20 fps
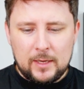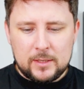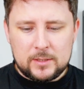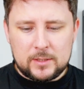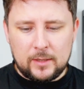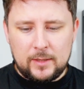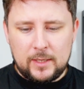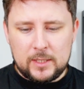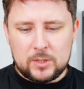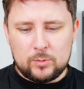
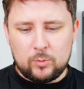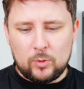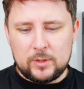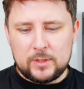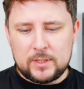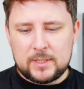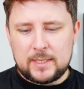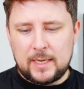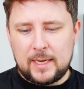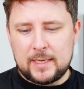So this
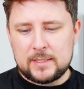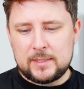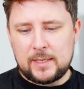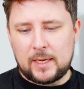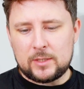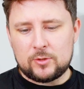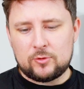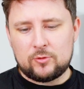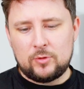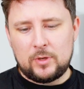one says
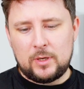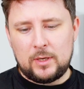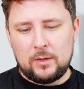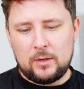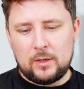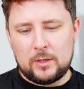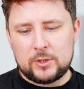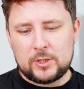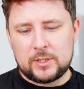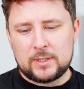
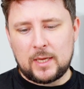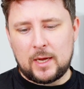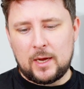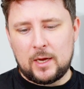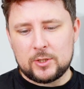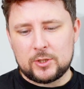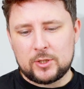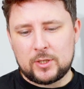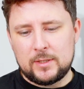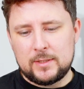natural
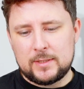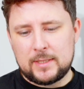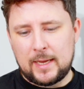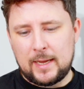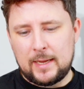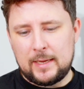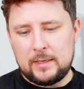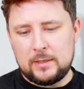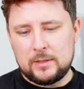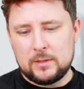starch
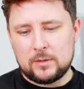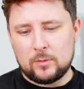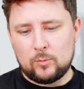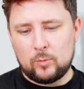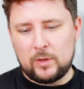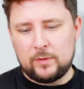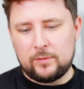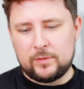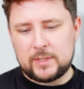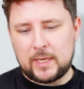contained
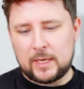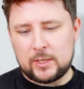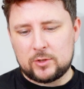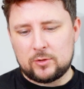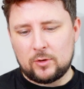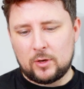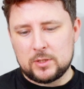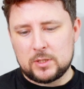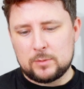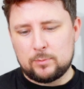with
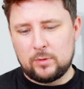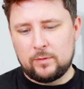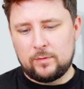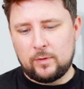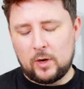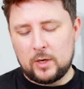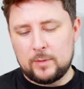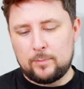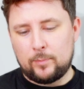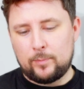texturizer to
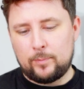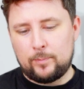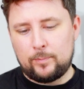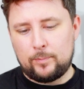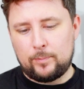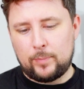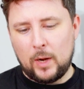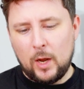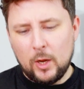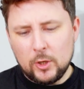provide
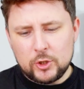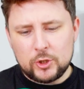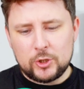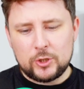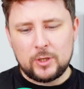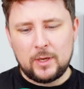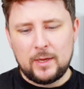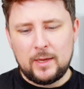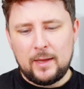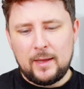
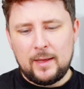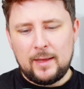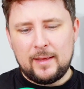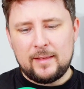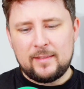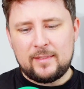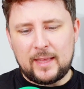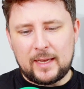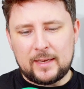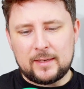plush
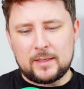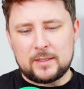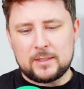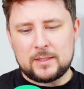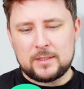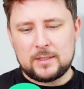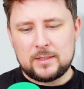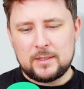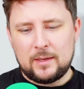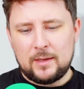
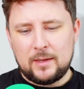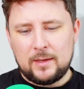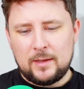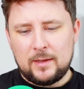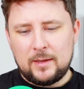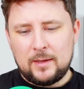thickness.